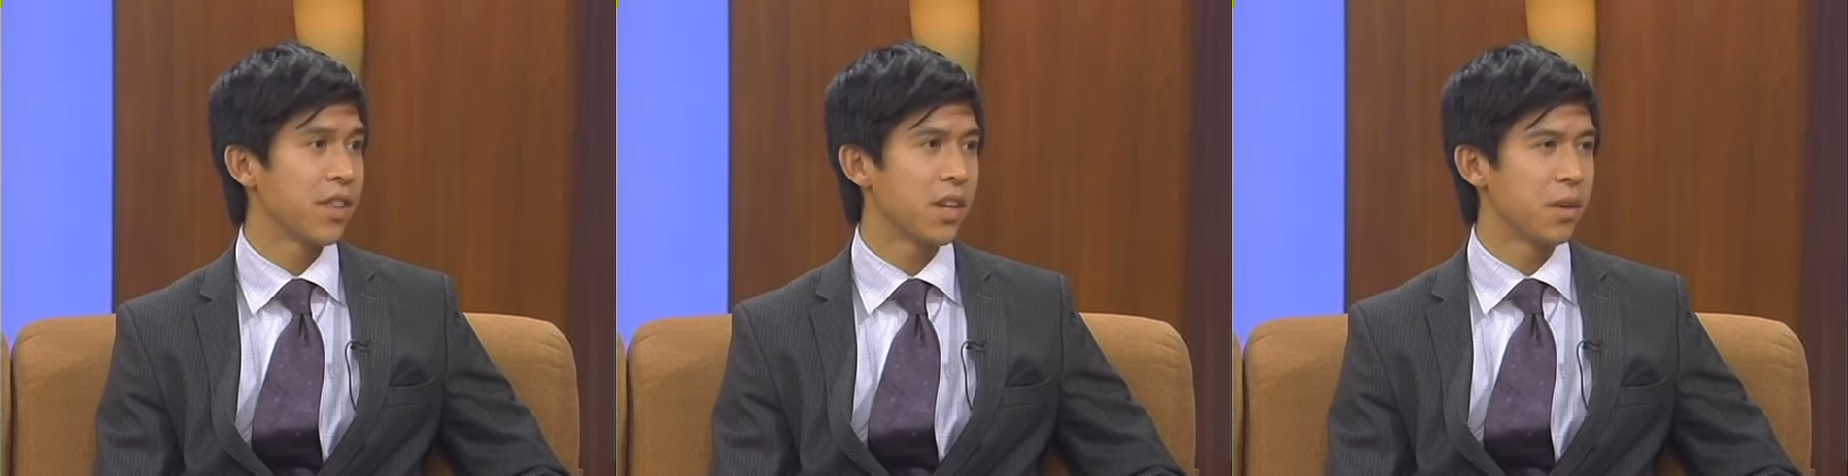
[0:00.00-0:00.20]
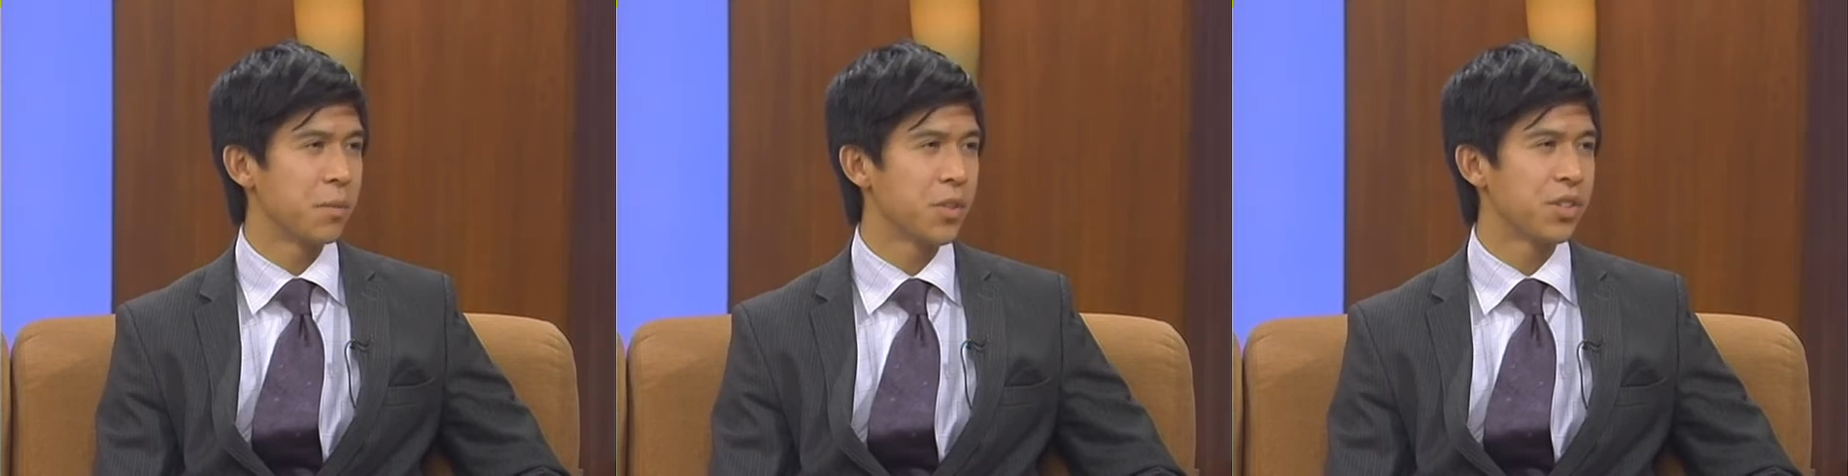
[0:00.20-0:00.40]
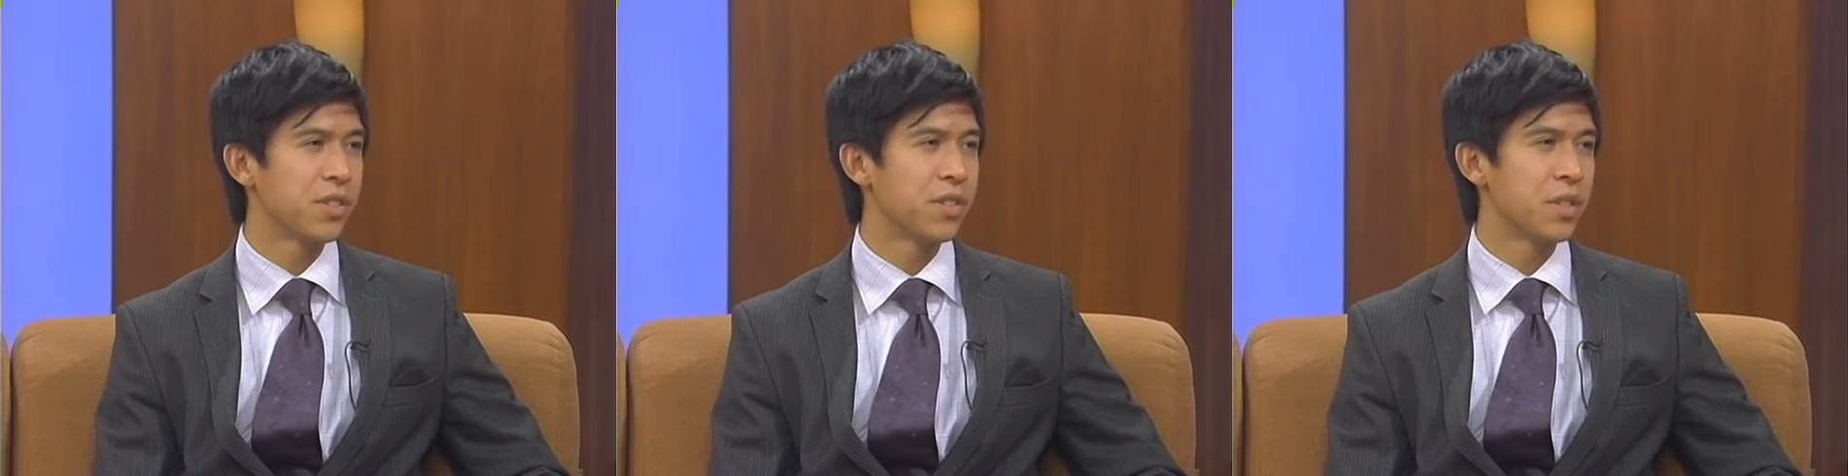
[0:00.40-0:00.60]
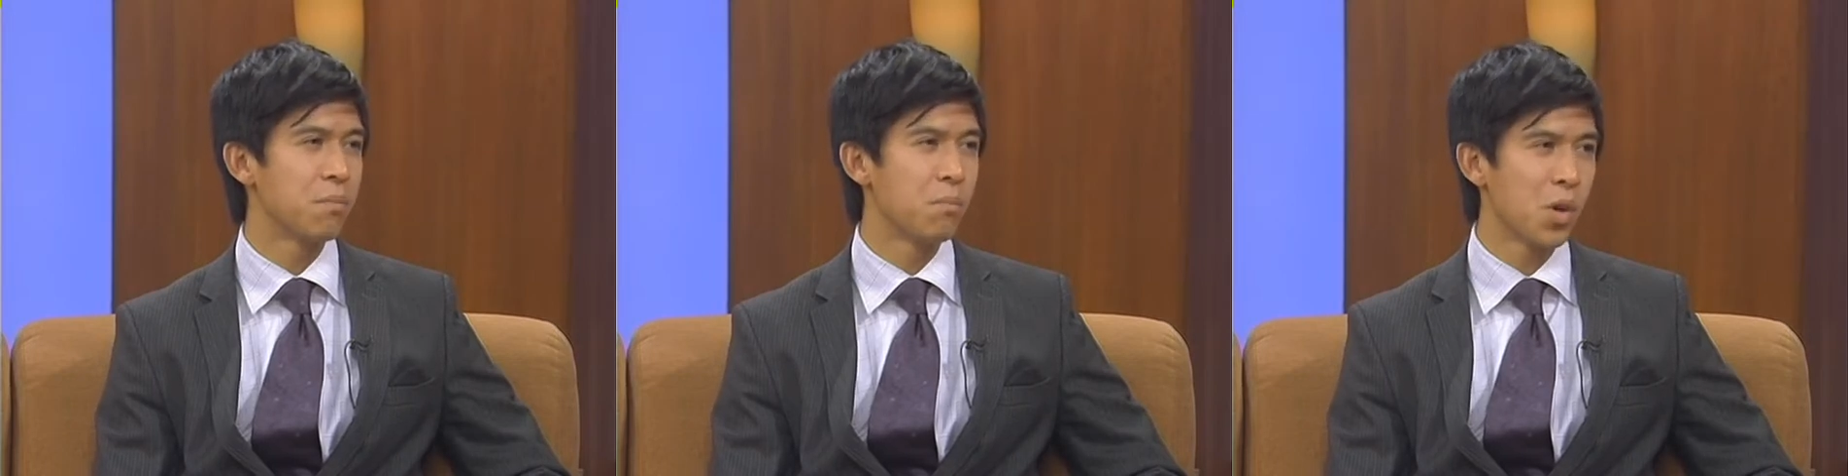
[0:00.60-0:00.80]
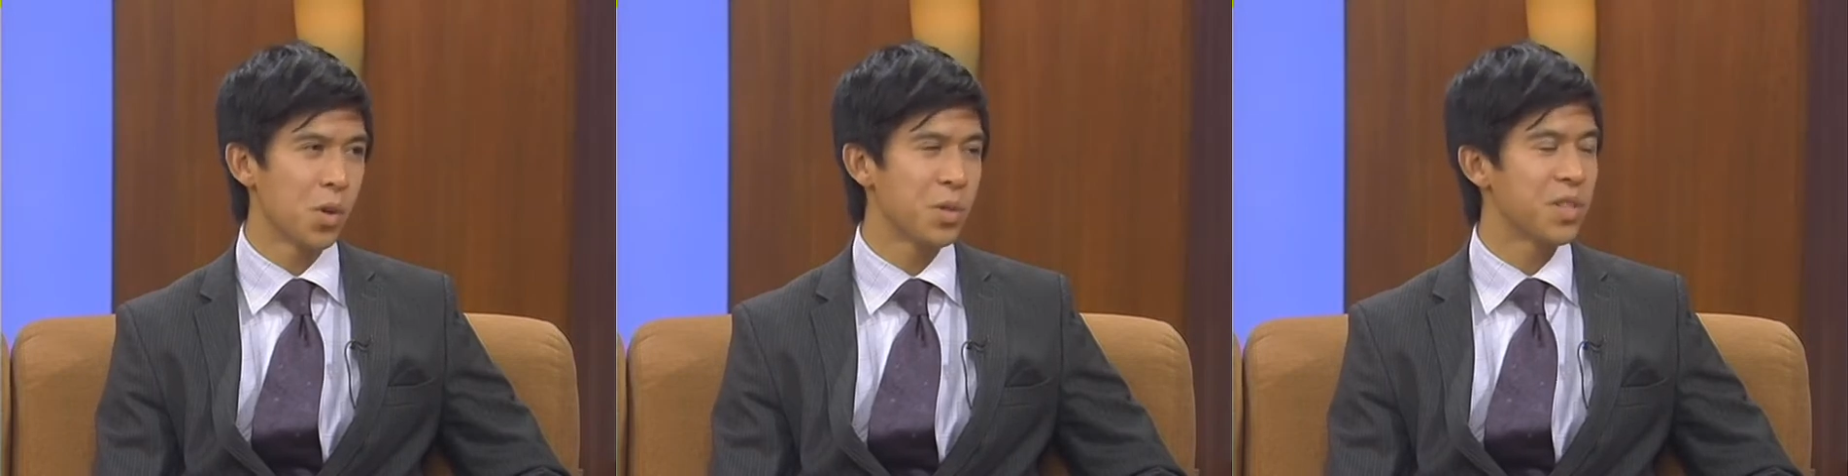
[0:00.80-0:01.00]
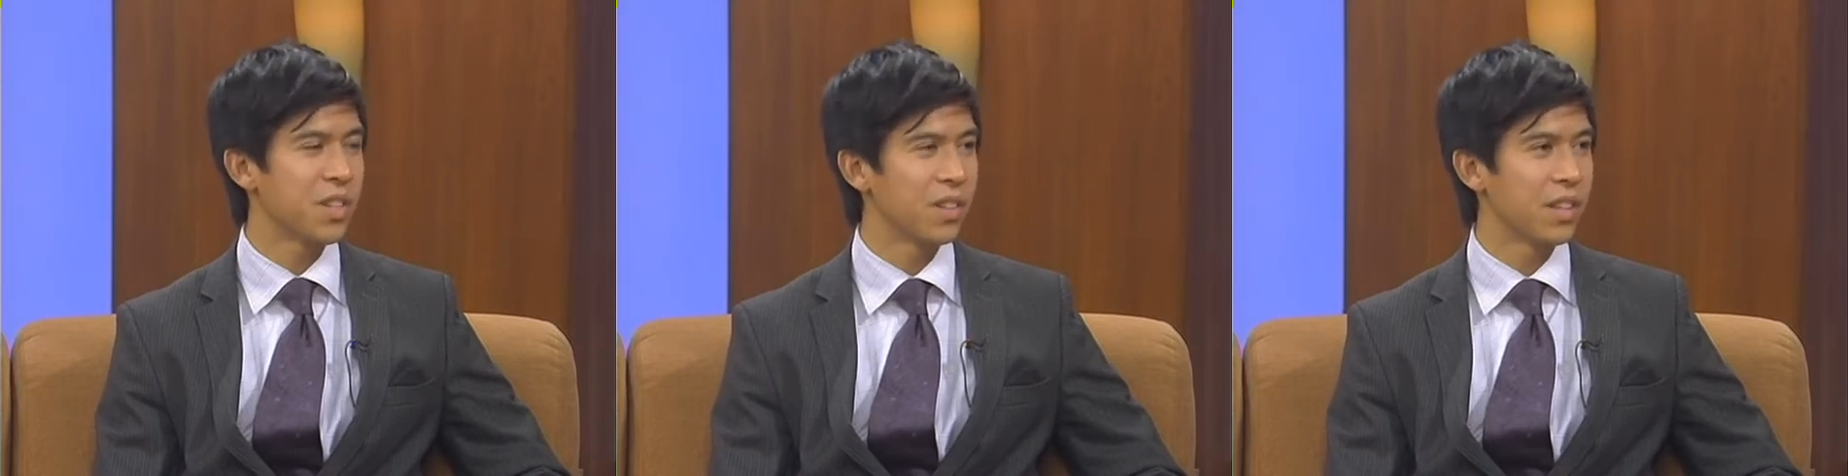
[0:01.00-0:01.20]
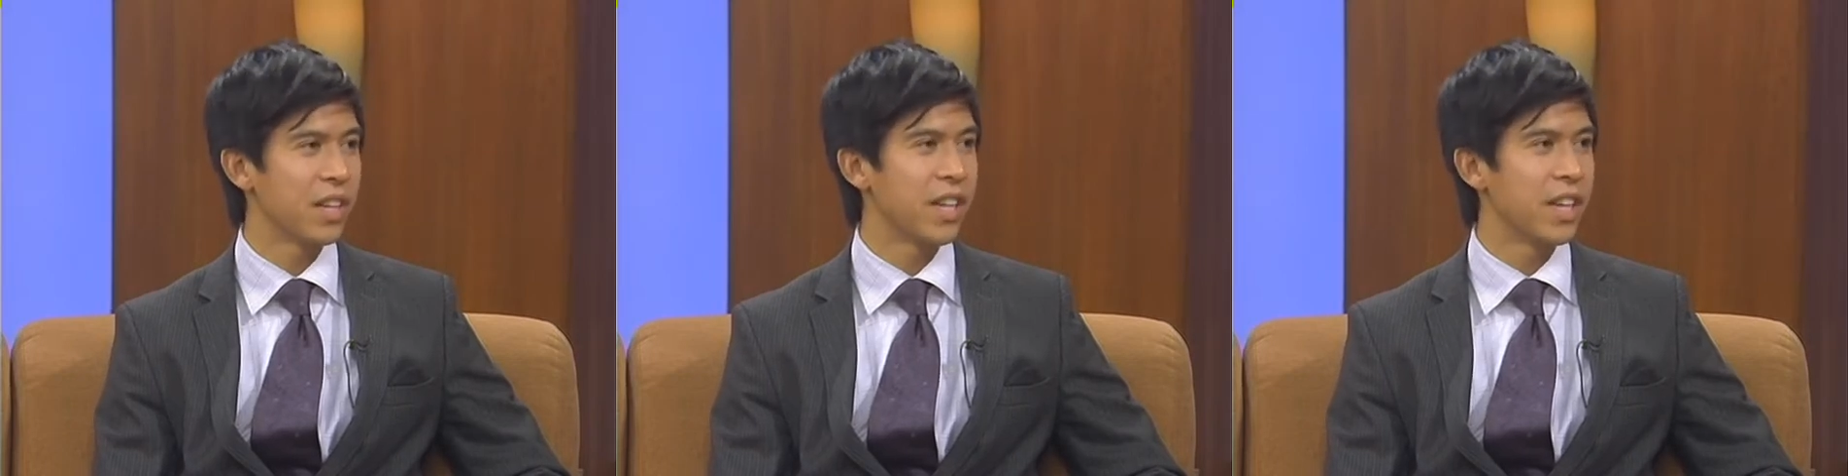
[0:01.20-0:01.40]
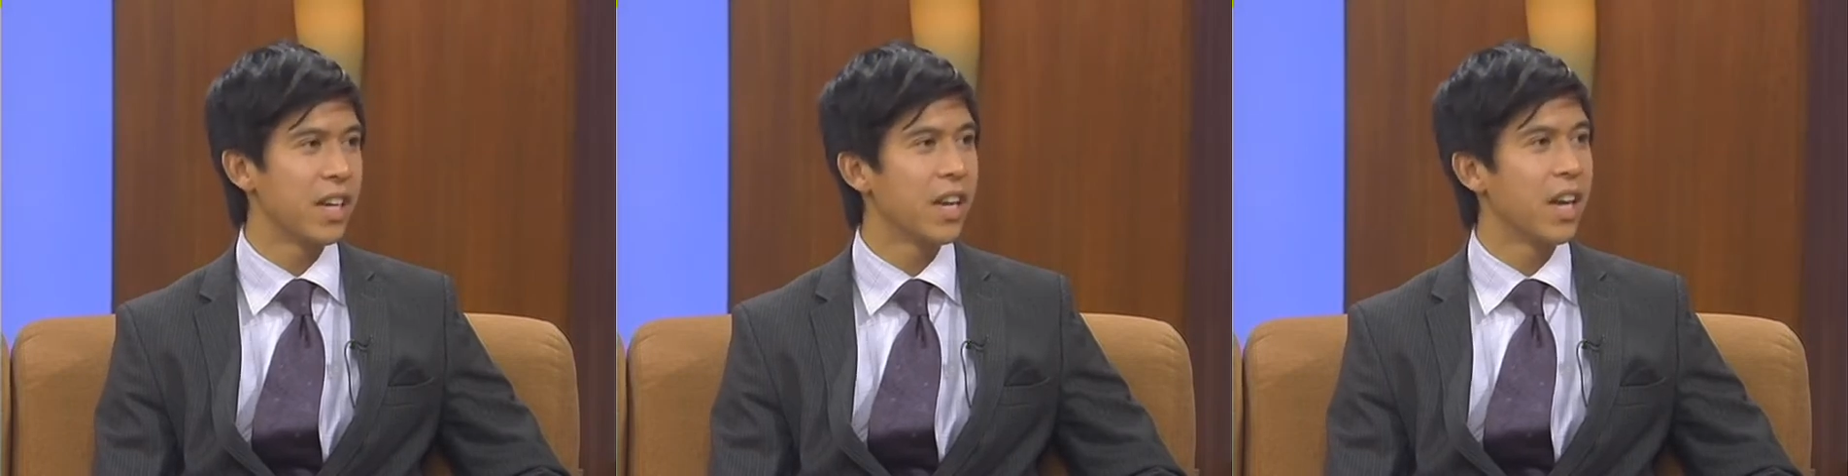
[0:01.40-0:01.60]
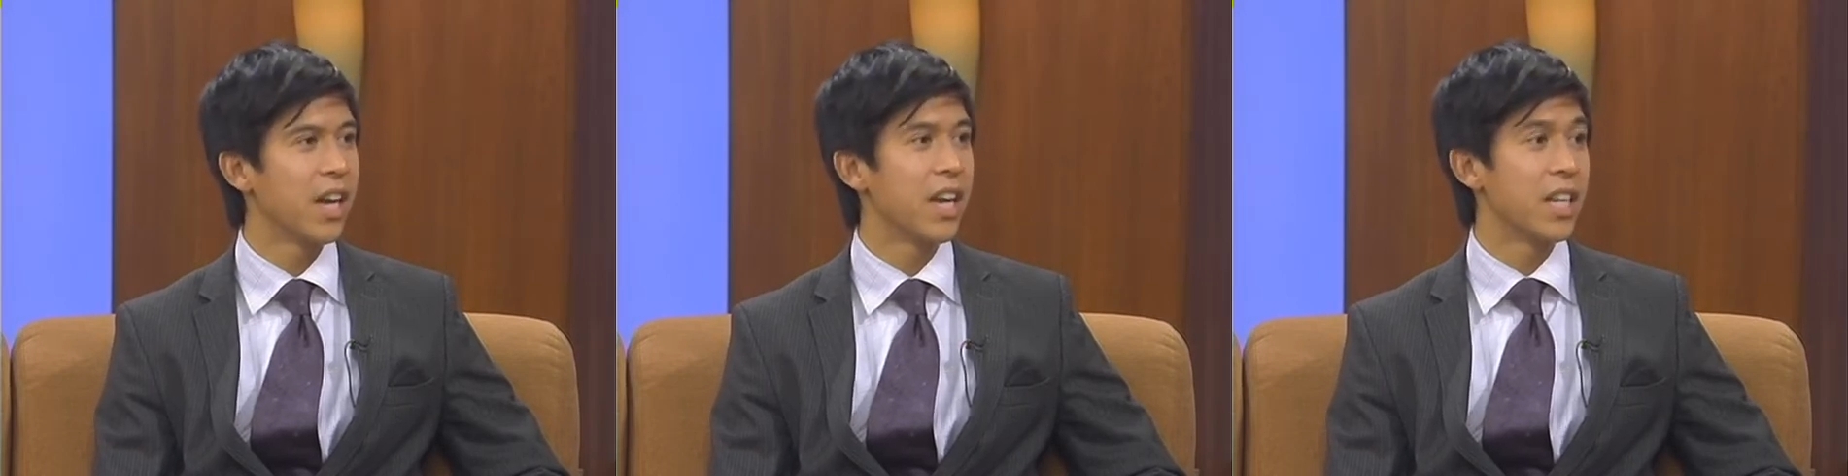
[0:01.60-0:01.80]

in the commission is mostly